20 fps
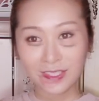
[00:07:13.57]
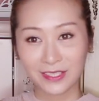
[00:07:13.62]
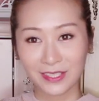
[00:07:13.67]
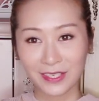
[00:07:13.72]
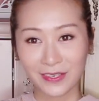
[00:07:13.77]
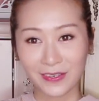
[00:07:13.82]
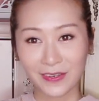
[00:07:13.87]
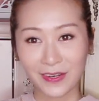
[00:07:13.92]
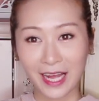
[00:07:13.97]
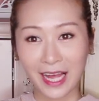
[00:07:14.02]

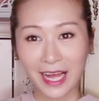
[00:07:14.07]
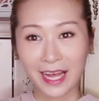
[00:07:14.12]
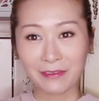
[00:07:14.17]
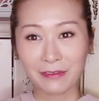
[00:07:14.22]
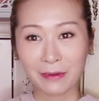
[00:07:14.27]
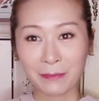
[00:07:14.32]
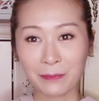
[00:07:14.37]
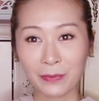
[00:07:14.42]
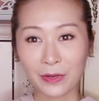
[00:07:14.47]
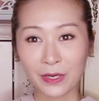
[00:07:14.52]
So I
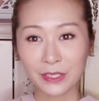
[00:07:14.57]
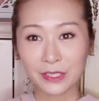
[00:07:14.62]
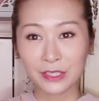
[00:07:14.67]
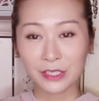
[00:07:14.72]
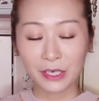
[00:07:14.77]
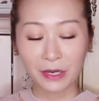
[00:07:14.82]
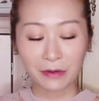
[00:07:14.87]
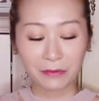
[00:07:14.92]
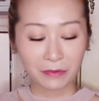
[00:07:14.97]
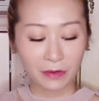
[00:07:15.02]
have a
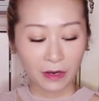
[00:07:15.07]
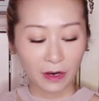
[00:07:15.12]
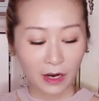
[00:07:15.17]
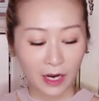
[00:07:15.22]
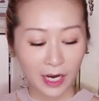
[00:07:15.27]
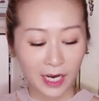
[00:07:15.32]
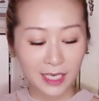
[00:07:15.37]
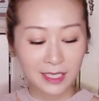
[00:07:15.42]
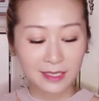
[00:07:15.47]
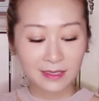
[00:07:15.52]
bunch of
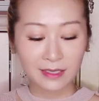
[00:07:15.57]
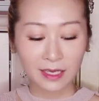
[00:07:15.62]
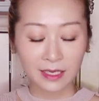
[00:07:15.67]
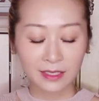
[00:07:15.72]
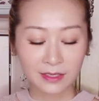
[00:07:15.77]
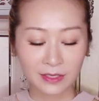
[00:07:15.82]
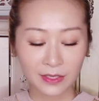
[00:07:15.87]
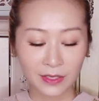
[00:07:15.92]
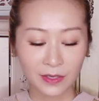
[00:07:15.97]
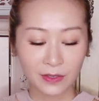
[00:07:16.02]
cards.
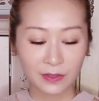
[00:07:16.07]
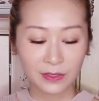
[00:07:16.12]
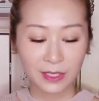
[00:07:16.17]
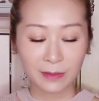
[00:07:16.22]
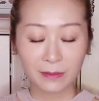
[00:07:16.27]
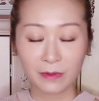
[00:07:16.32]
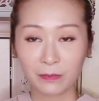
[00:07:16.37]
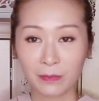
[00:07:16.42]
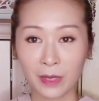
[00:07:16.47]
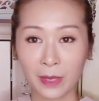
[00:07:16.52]
So
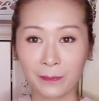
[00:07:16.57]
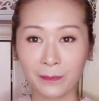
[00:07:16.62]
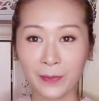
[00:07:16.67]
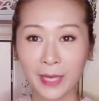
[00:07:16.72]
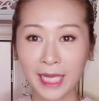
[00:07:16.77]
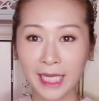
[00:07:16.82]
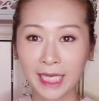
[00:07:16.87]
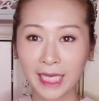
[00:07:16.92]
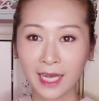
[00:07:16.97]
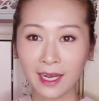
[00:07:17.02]
some of my
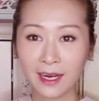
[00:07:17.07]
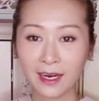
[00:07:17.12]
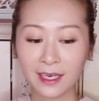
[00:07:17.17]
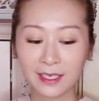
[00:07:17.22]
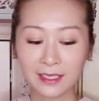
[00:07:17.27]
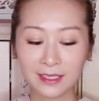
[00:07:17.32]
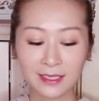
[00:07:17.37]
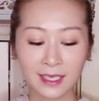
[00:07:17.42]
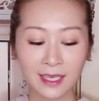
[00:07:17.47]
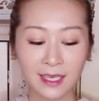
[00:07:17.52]
bank
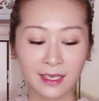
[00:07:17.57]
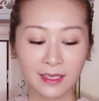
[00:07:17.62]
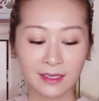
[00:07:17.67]
cards,